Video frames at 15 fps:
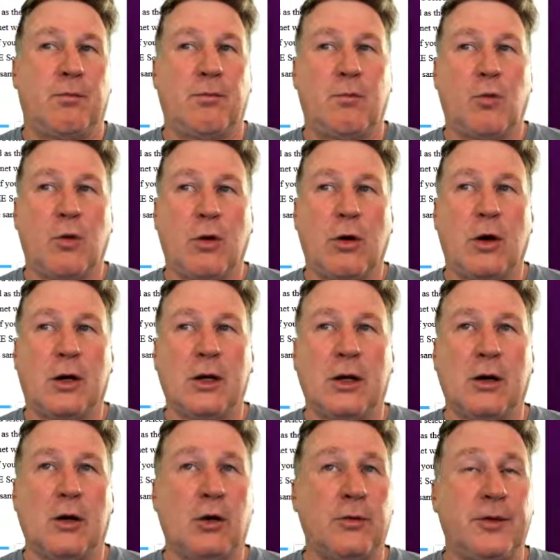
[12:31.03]
we're all kind
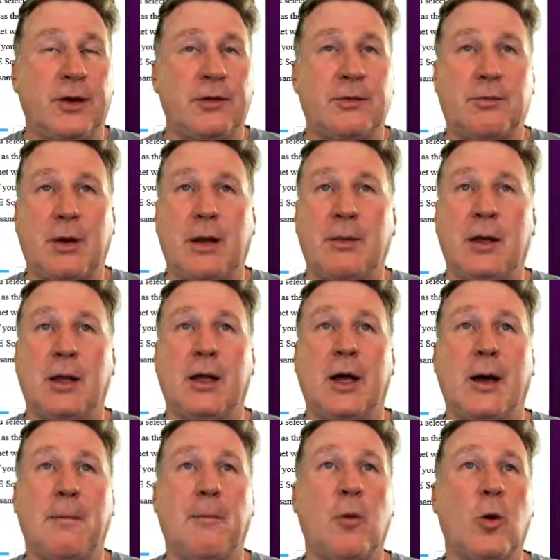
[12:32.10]
of old. There's probably a
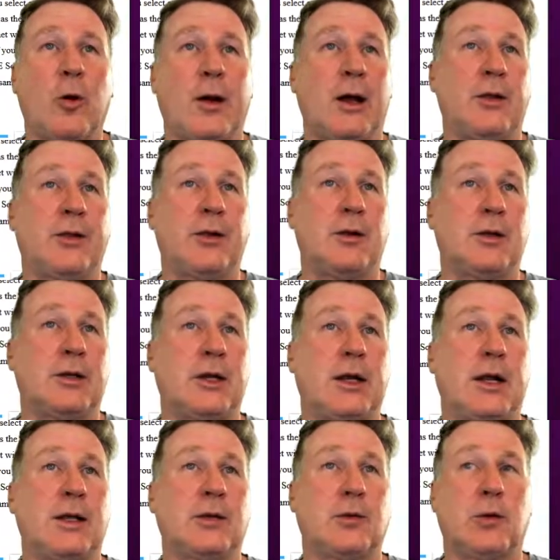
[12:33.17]
lot more out there in
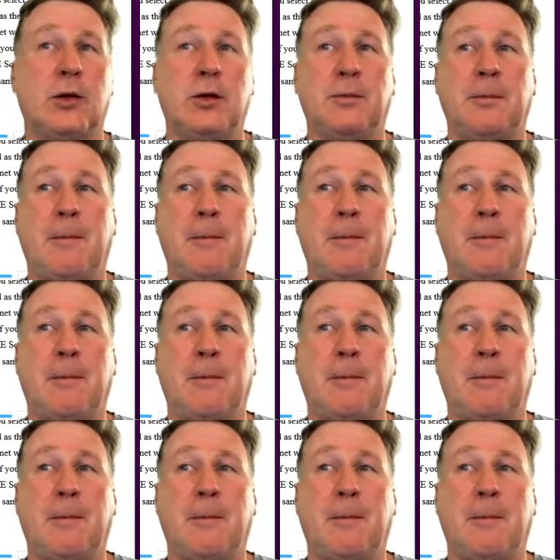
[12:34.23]
today's world.